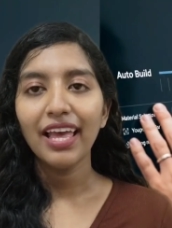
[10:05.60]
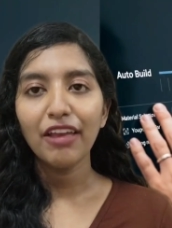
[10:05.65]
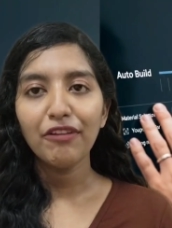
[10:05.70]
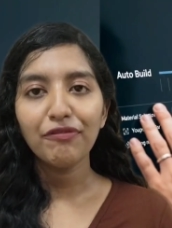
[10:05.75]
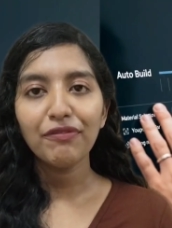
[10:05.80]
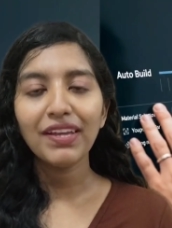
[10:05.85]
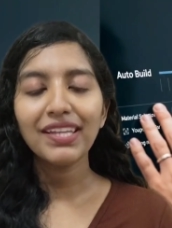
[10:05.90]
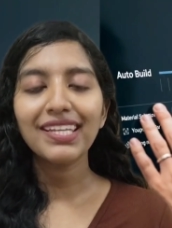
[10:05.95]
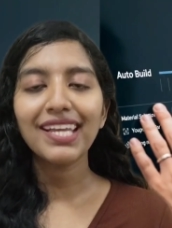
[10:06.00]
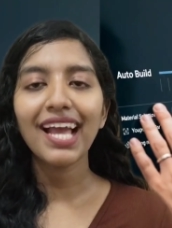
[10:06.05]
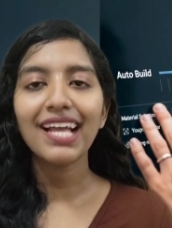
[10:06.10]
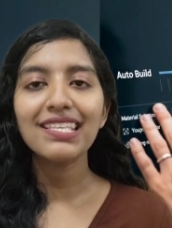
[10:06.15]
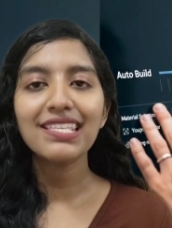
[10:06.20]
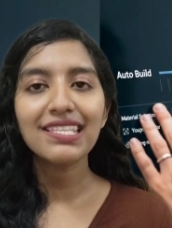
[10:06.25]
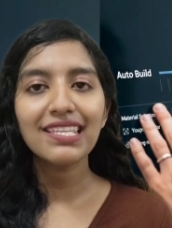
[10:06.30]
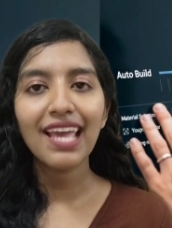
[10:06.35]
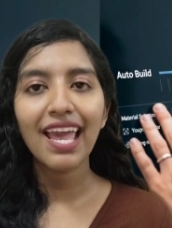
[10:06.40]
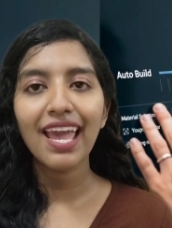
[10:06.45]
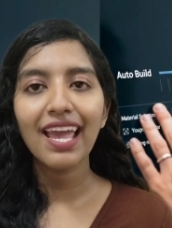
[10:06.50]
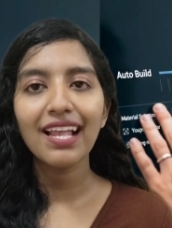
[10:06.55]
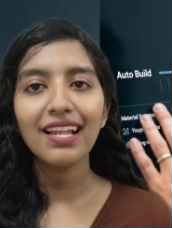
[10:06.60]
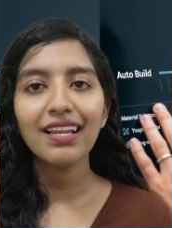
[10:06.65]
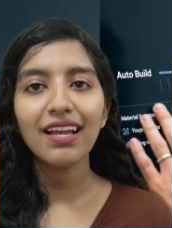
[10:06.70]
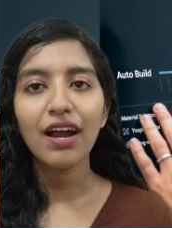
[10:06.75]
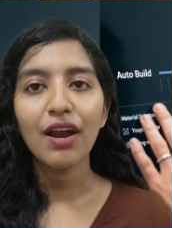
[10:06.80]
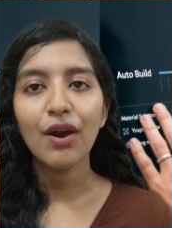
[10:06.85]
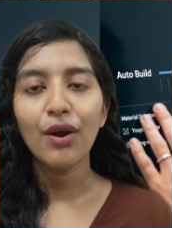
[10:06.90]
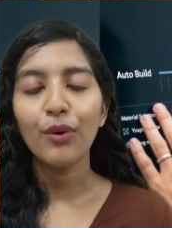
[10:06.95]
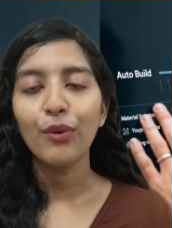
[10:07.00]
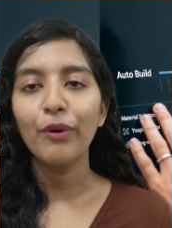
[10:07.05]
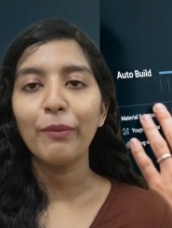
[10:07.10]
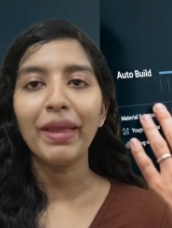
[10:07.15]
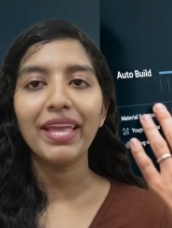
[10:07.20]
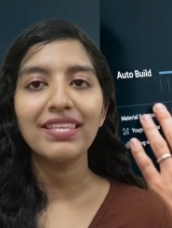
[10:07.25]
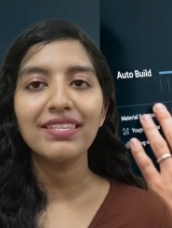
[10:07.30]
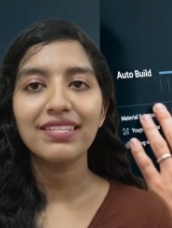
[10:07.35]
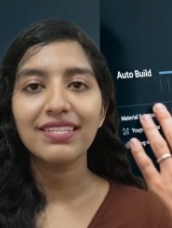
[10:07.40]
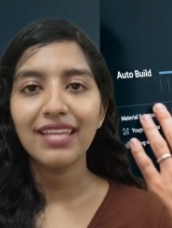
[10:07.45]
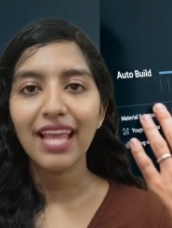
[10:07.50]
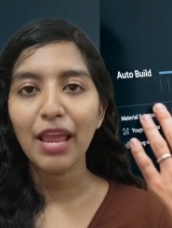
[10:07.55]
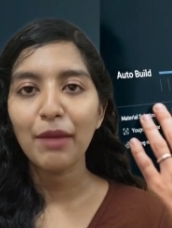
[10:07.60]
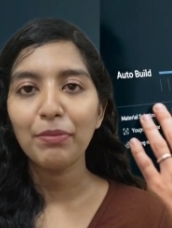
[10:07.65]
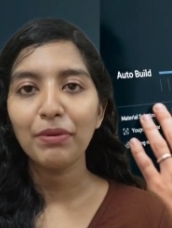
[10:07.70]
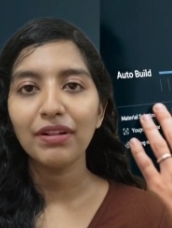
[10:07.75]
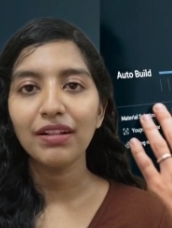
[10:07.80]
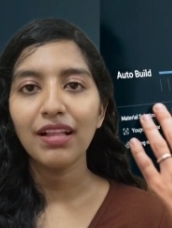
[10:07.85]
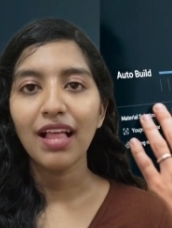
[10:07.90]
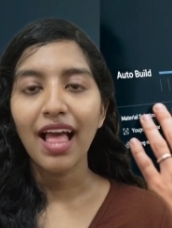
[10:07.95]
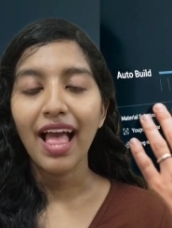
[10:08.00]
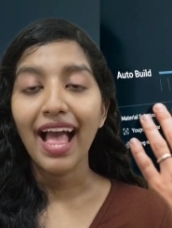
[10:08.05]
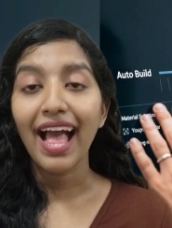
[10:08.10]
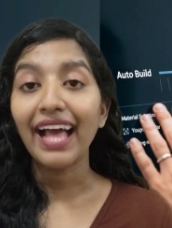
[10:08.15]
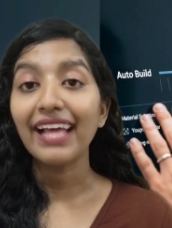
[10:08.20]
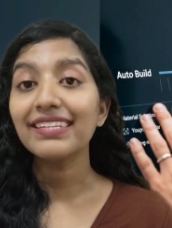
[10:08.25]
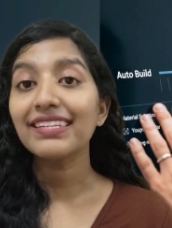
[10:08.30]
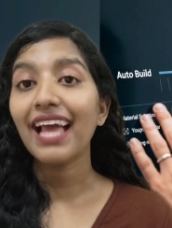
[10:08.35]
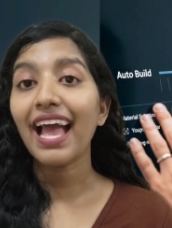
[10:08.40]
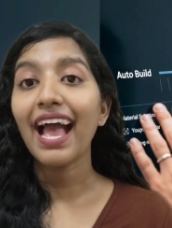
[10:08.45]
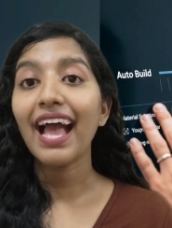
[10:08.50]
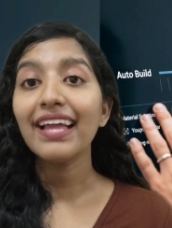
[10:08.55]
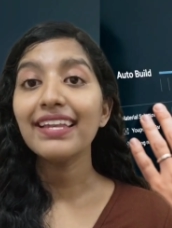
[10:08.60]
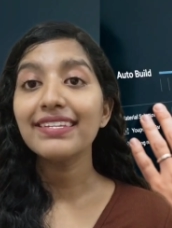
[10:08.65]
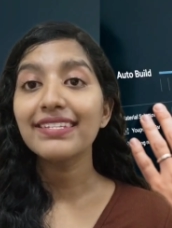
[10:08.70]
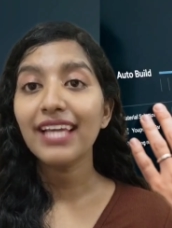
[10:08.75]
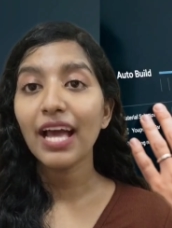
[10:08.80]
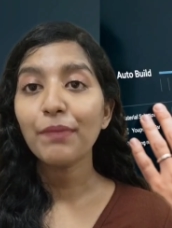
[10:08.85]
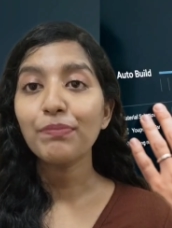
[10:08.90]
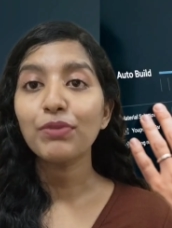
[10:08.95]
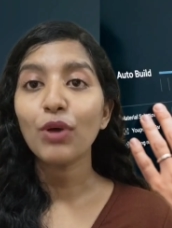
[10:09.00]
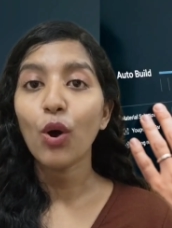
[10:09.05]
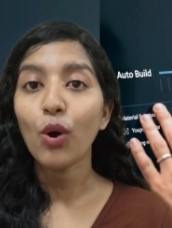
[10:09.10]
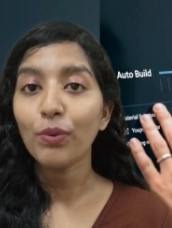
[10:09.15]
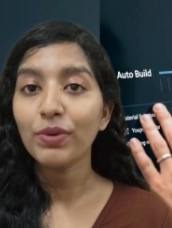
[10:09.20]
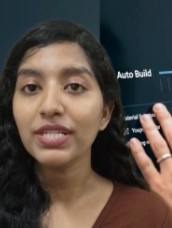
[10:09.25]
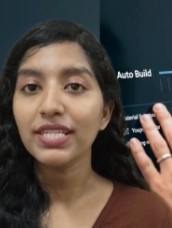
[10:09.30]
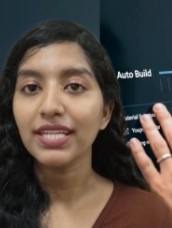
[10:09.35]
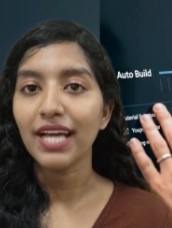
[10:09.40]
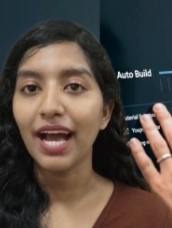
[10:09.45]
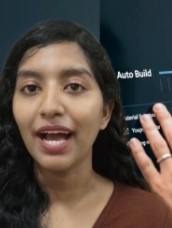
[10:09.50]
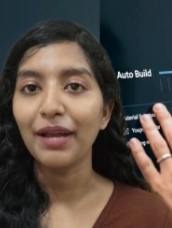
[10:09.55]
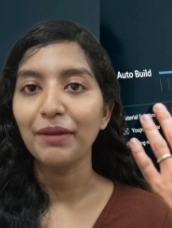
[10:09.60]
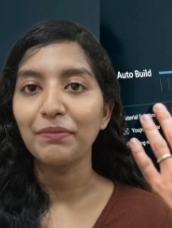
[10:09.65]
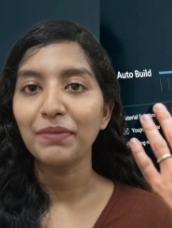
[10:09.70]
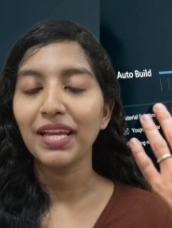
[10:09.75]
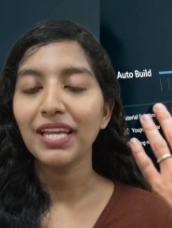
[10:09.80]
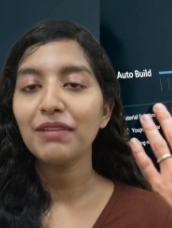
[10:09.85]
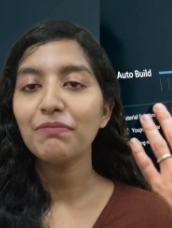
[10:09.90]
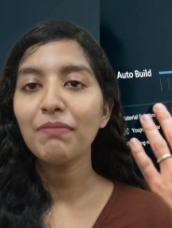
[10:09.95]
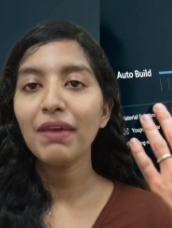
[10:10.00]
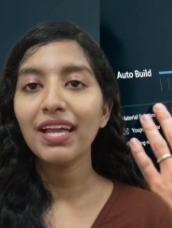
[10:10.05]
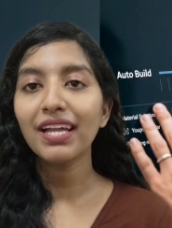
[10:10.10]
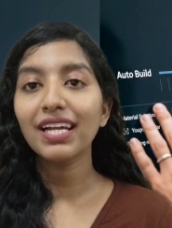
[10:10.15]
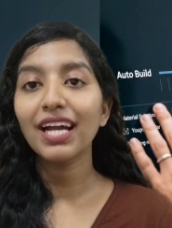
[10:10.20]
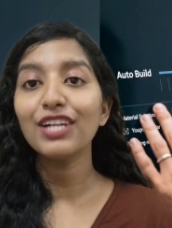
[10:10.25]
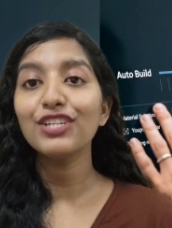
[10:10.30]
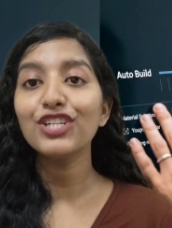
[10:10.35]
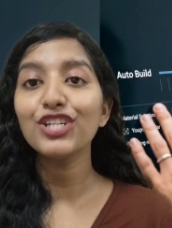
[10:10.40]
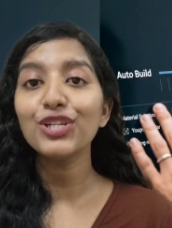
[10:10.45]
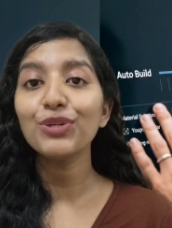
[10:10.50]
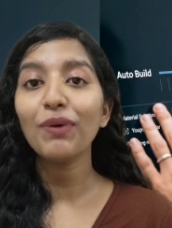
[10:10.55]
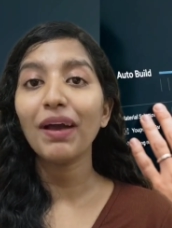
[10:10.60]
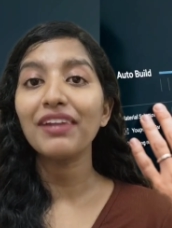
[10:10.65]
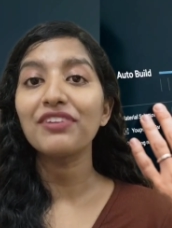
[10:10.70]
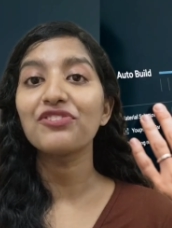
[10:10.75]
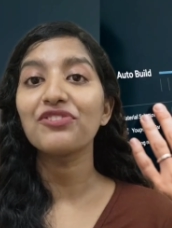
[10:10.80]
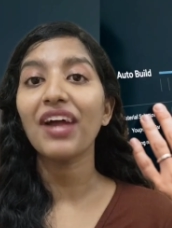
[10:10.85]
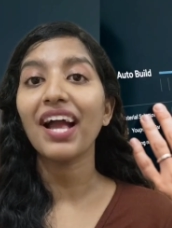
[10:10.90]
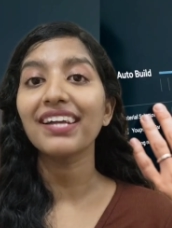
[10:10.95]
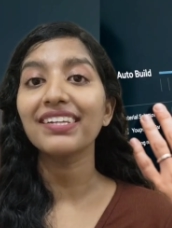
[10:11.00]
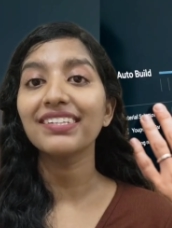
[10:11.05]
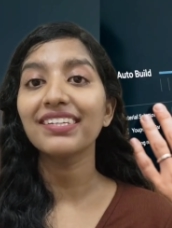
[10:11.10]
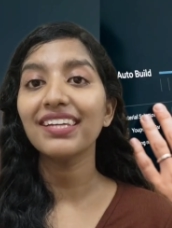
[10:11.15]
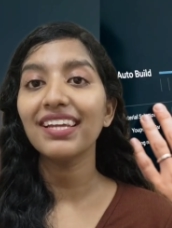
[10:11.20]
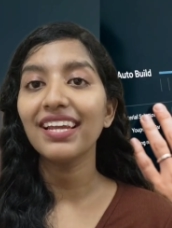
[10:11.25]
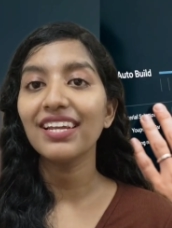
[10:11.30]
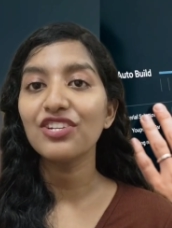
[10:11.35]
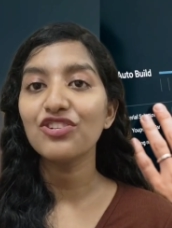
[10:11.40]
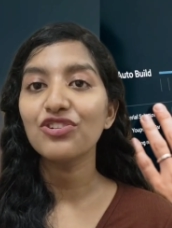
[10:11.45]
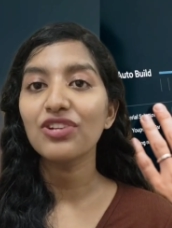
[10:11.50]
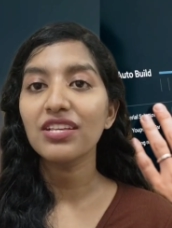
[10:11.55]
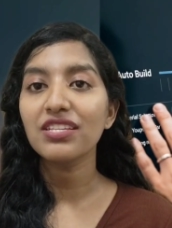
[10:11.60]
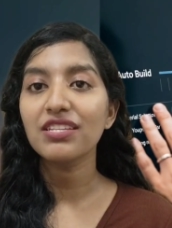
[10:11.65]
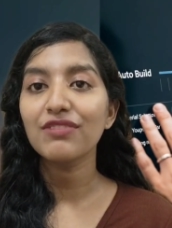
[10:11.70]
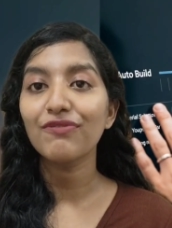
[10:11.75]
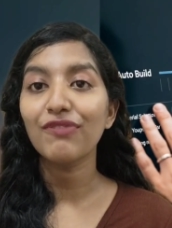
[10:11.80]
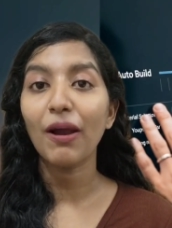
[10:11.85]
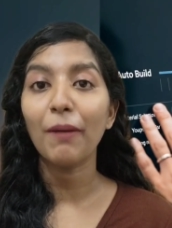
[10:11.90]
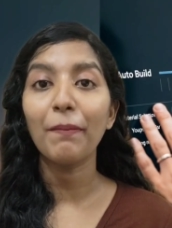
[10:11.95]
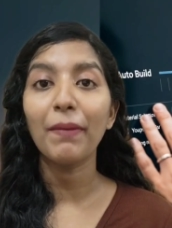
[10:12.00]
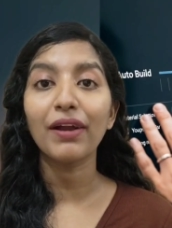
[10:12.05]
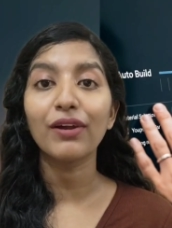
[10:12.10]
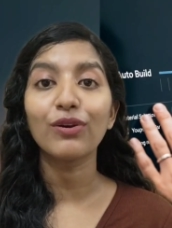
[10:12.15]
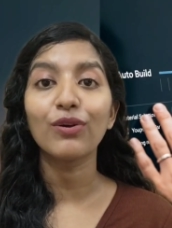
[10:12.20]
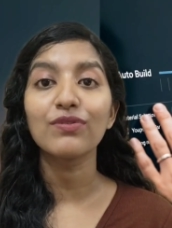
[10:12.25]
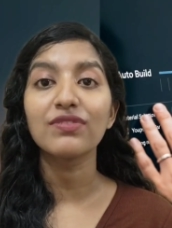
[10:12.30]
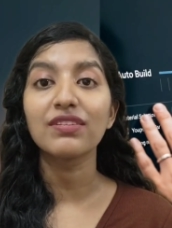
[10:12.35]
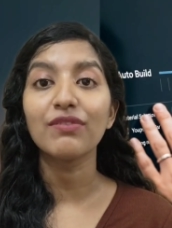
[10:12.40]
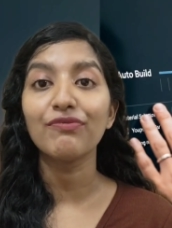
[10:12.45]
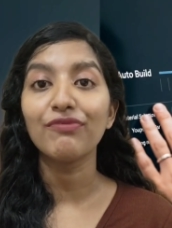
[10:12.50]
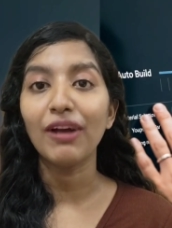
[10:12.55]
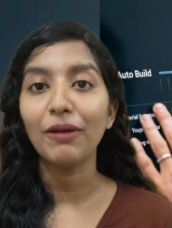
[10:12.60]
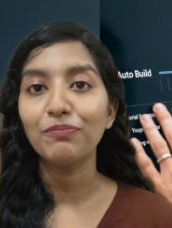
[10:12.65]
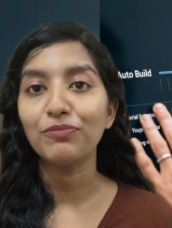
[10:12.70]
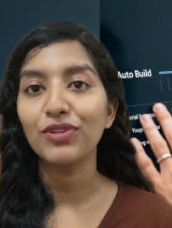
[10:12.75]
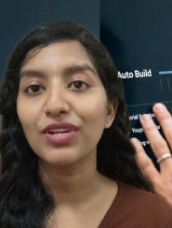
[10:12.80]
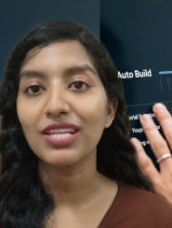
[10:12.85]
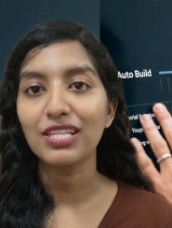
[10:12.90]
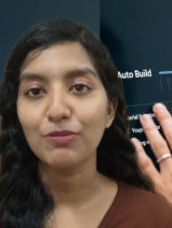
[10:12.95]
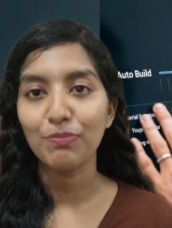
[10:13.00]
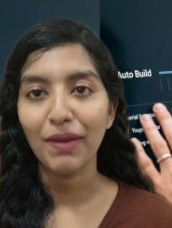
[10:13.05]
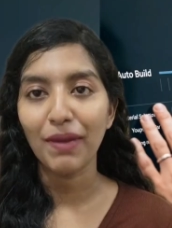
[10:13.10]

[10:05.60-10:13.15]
If it can scale, remain stable, and add depth over time, it may continue attracting interest from across the Web3